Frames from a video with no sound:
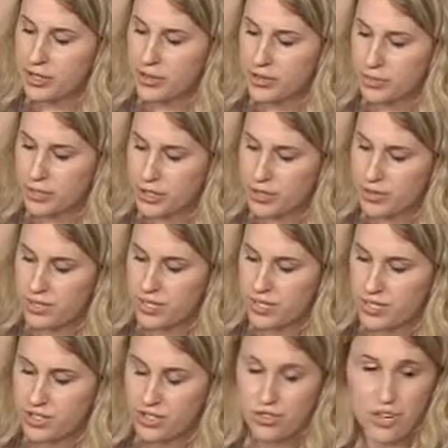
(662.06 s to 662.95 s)
you're
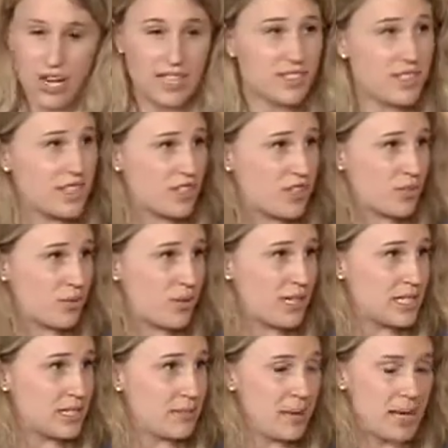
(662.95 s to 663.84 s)
reducing the stress on your
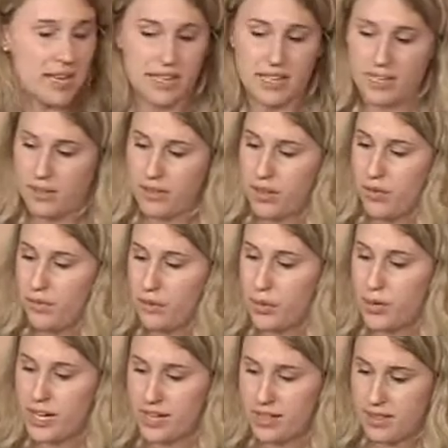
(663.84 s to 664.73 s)
wrist by
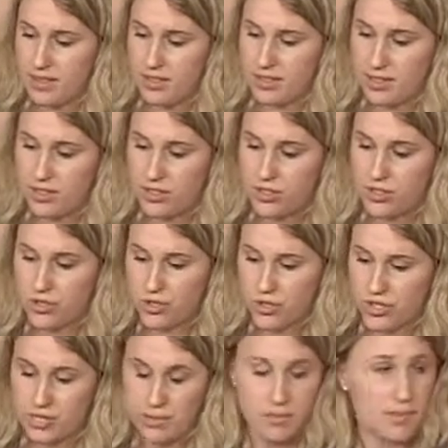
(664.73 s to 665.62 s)
avoiding these
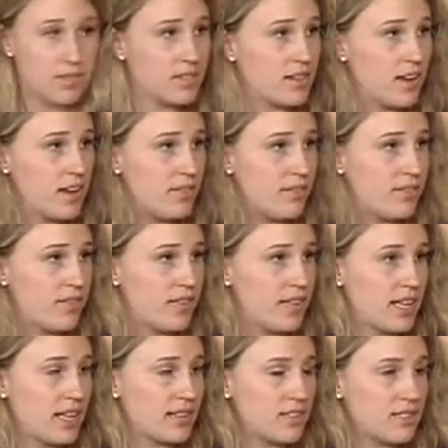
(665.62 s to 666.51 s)
extremes of
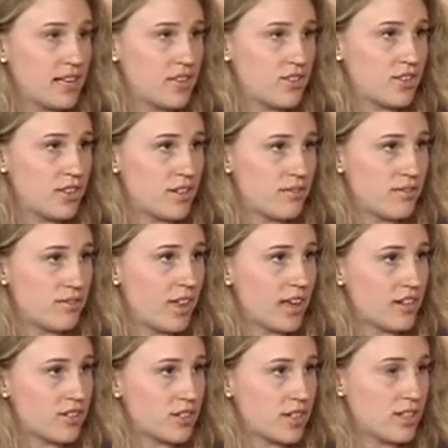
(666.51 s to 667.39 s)
extension and
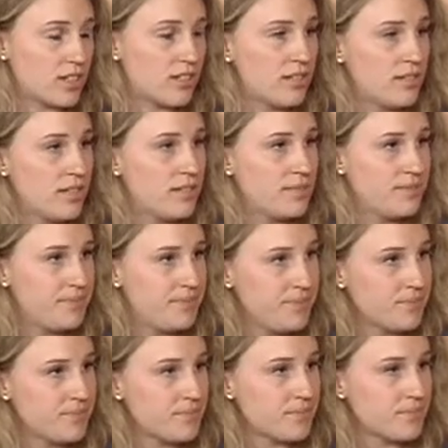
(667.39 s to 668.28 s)
flexion. But how
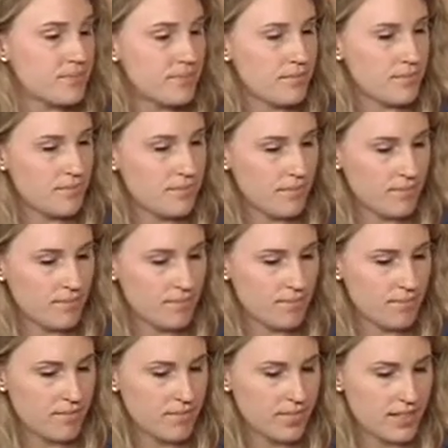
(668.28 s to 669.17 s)
are you supposed to be
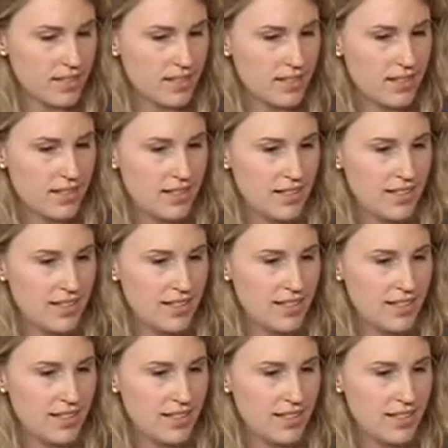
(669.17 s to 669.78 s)
digging, like,